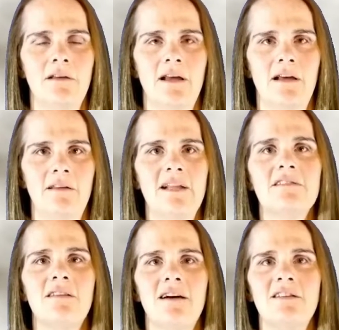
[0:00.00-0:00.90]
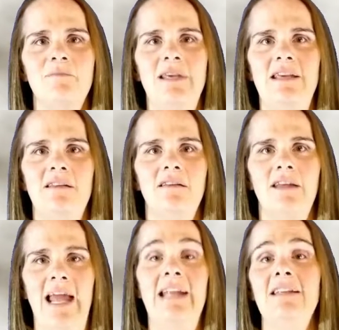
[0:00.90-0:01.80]
uh, that's a lot to beat
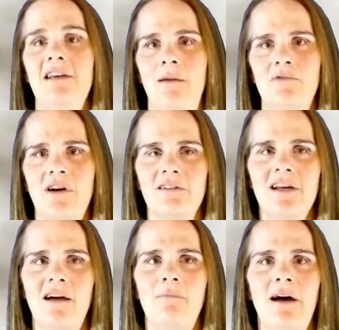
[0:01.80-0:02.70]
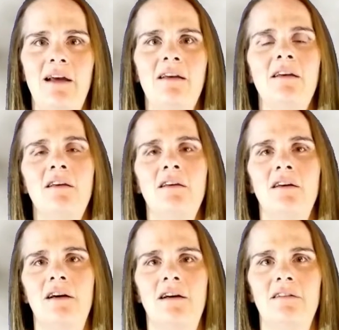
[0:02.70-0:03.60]
any time trial time by.
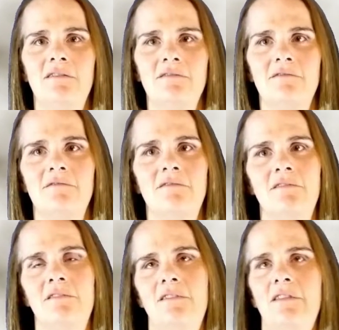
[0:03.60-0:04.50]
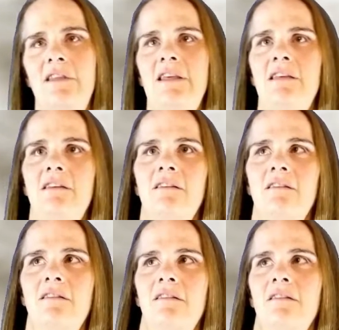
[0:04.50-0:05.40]
Uh, the
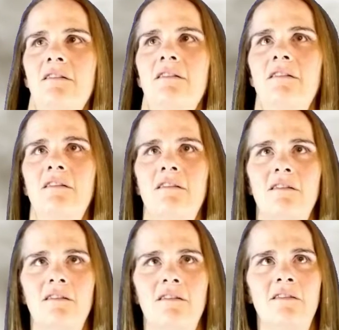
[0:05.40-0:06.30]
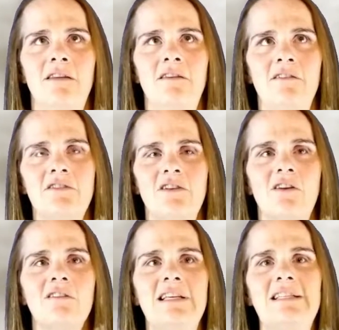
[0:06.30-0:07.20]
the there's an
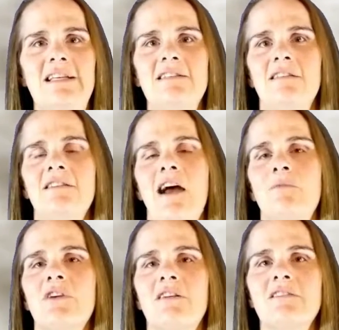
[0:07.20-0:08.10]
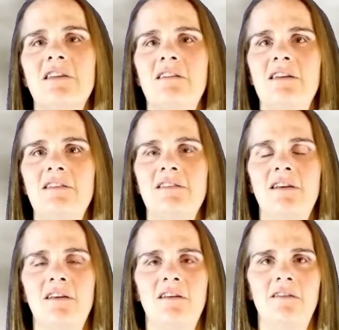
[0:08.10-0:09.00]
early season time trial series
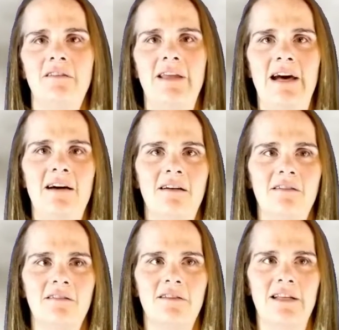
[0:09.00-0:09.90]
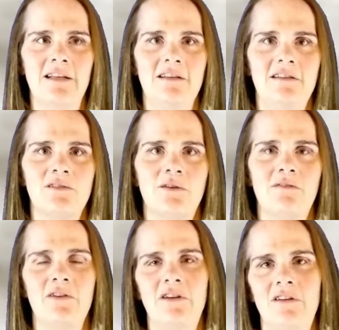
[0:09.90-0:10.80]
that is sort of
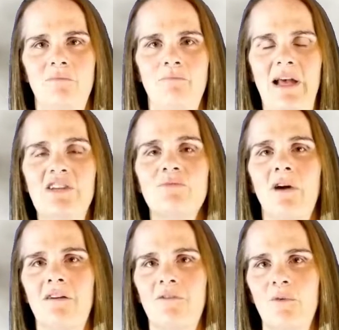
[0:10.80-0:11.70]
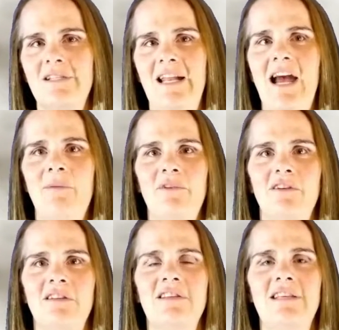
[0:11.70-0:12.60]
a good benchmark for what's going to happen
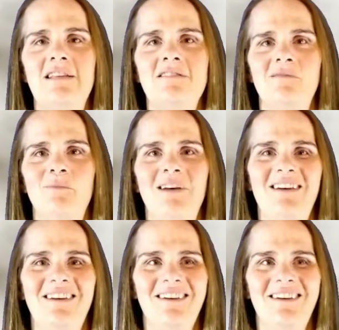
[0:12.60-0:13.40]
during the season. But